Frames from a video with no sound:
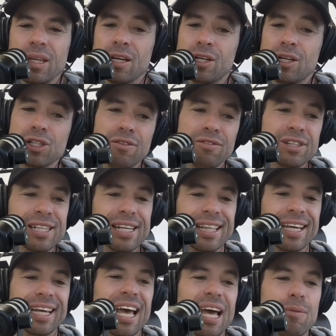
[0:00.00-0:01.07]
because obviously
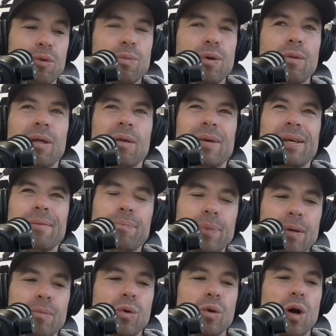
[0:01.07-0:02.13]
the game will probably be a
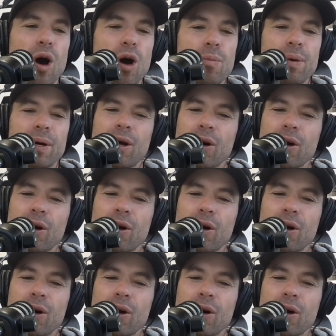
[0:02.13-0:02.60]
bit more open.